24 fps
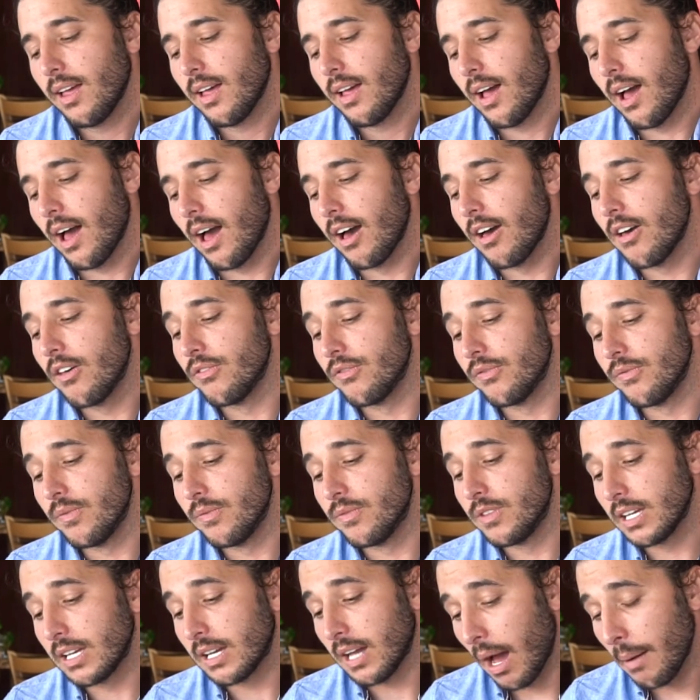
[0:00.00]

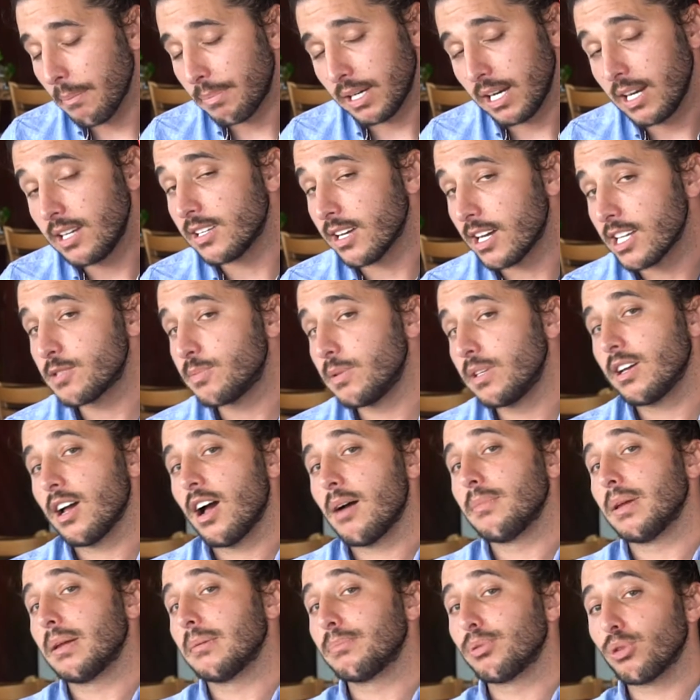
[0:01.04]
the company does
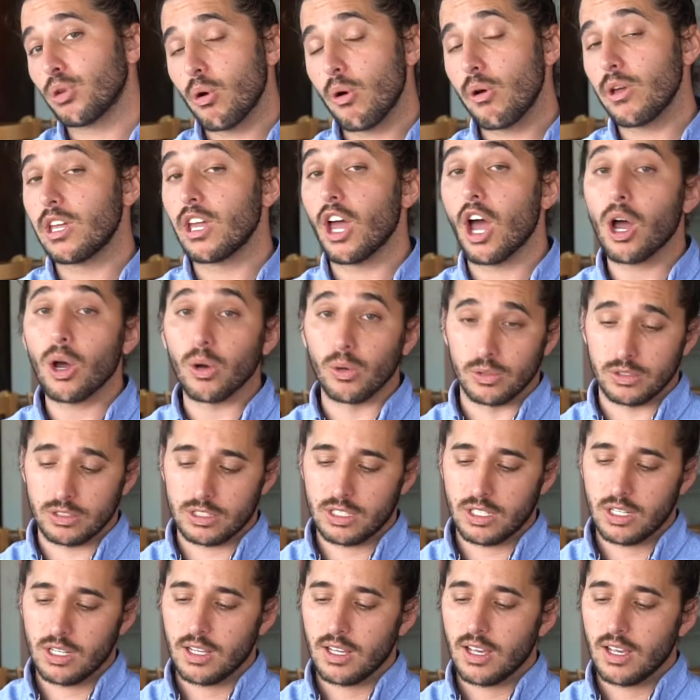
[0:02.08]
become employee-owned.